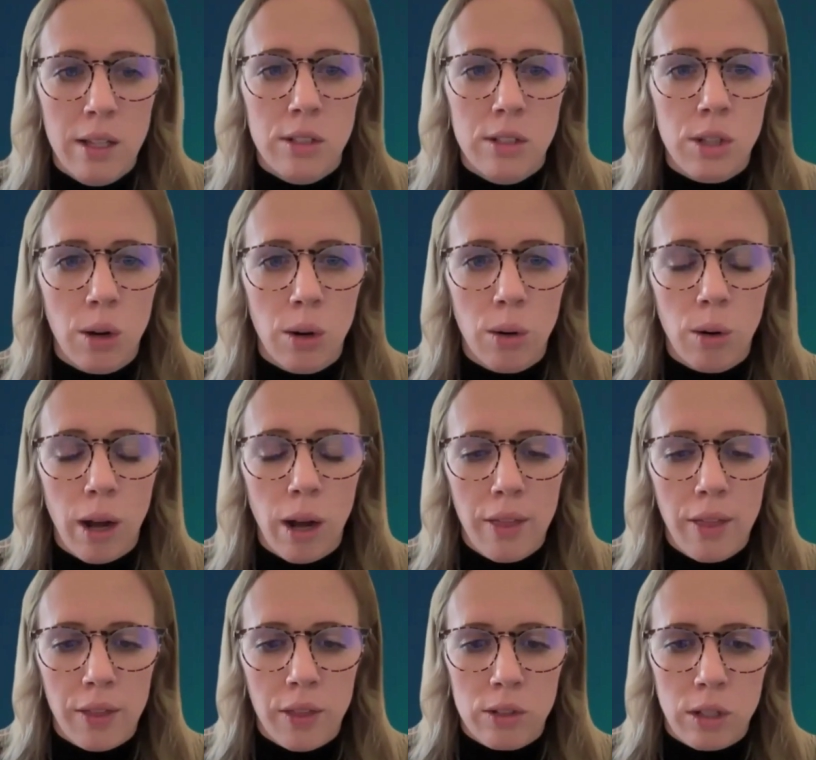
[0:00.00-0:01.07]
So I
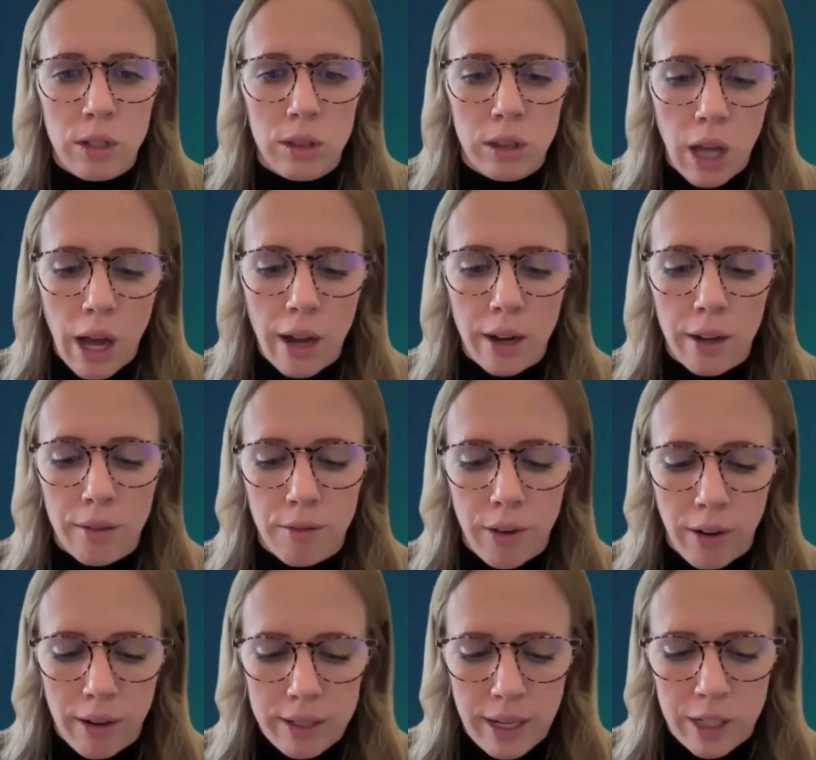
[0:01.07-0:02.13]
think there's a lot of
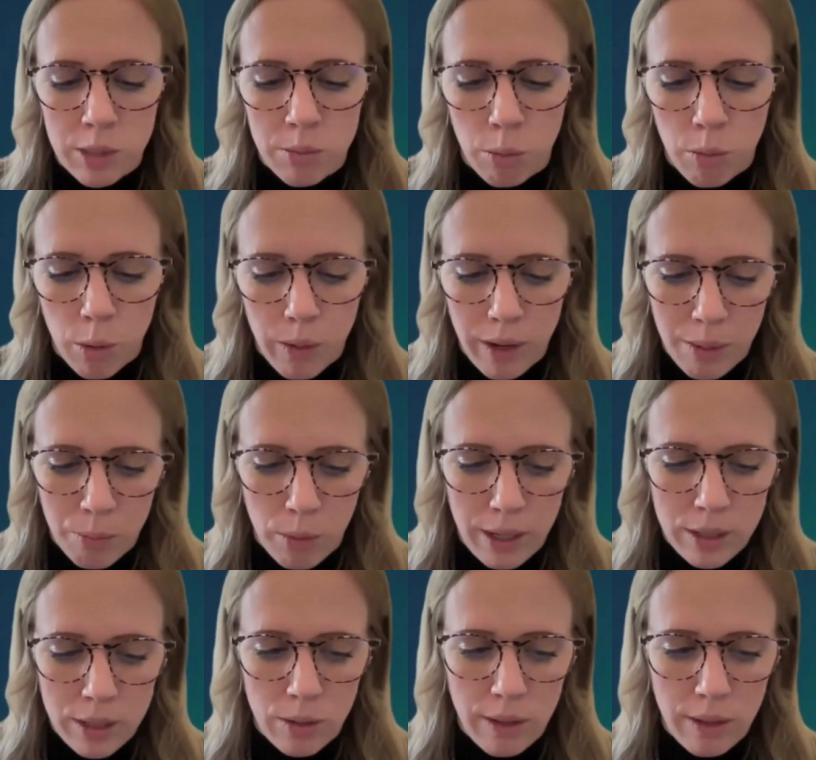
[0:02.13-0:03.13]
very tangible work we can point